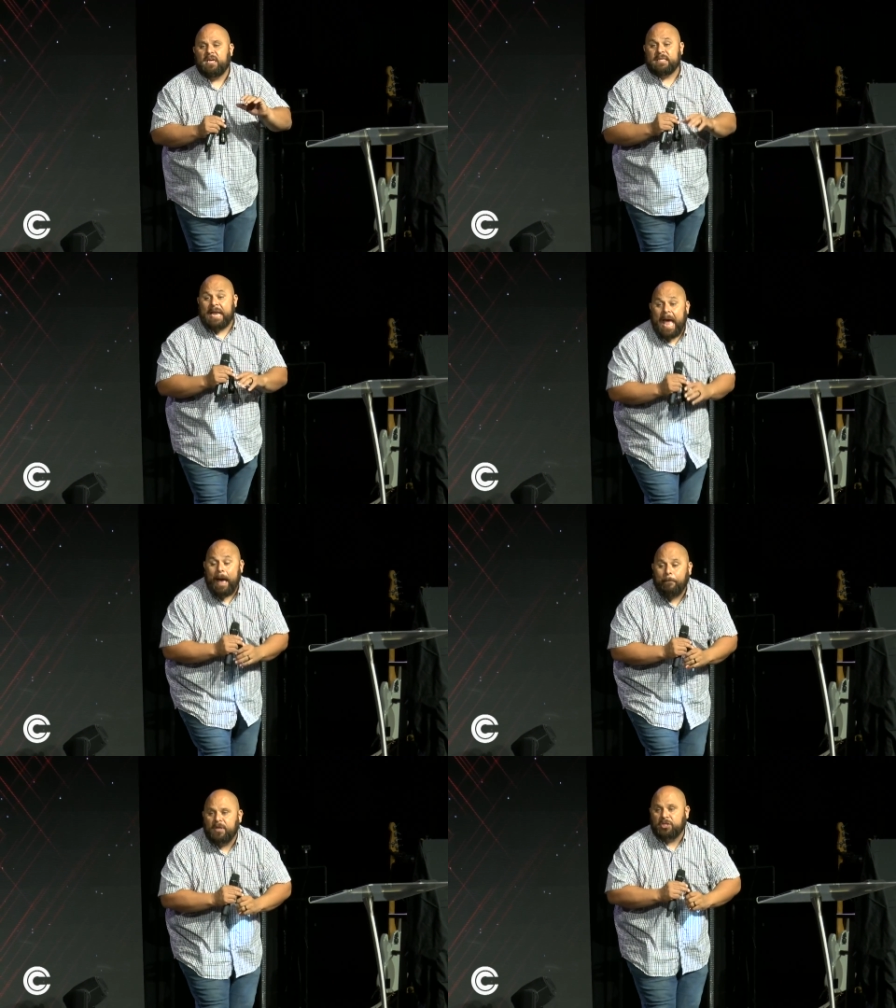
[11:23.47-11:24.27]
doesn't
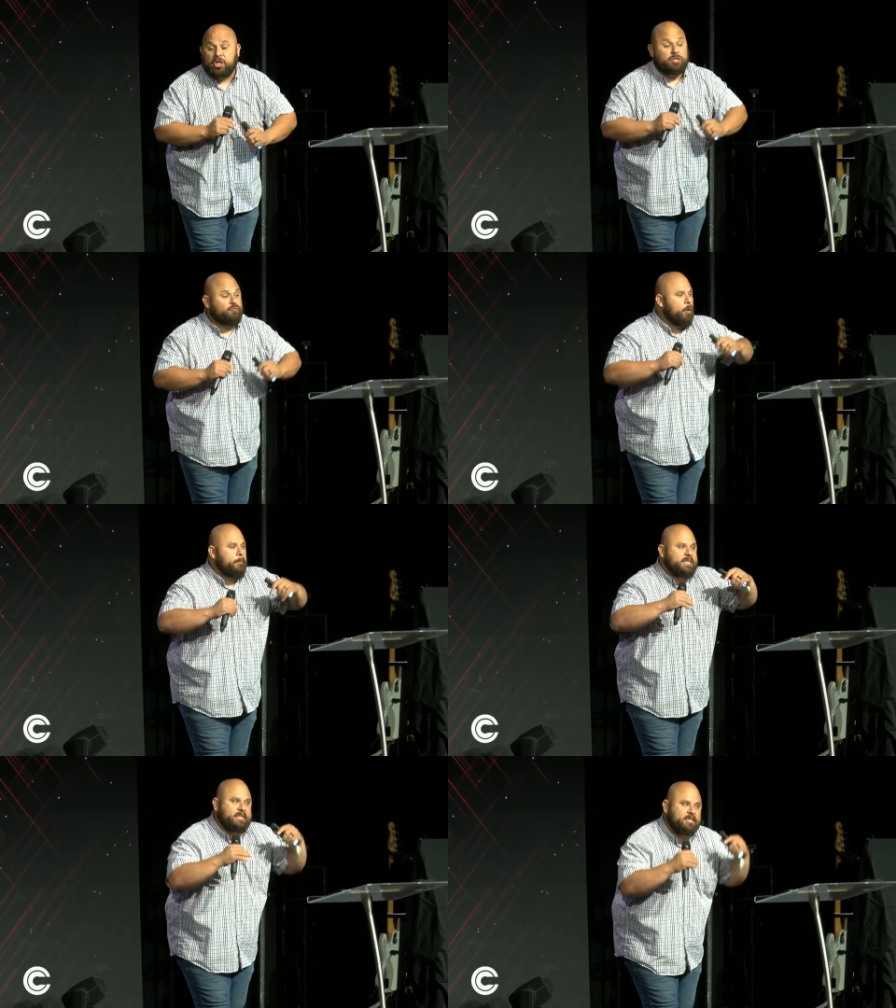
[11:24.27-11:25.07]
happen just
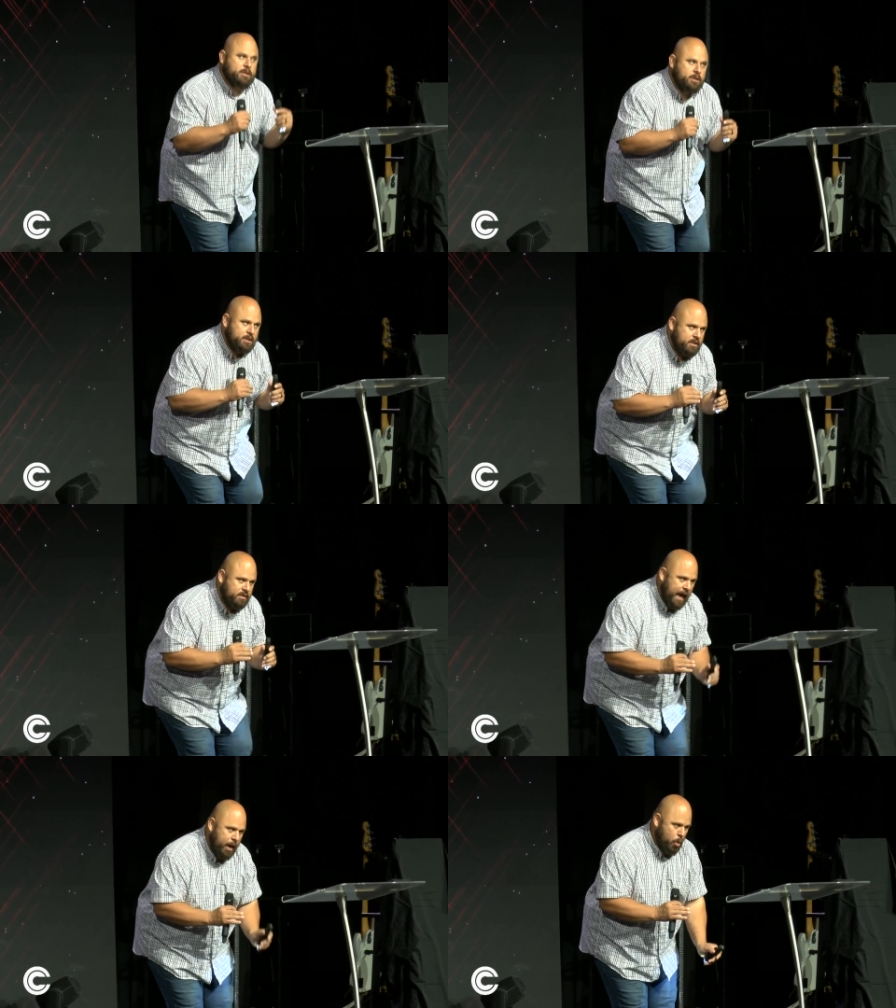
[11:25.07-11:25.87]
from
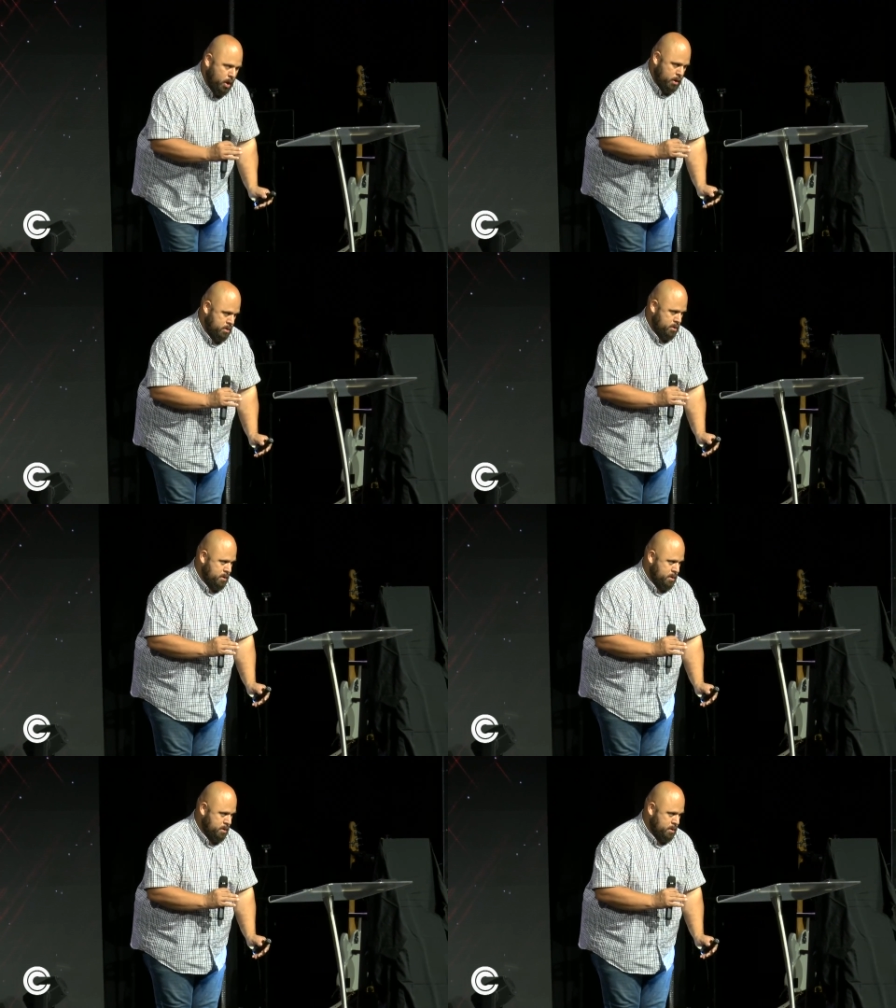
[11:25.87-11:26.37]
day one.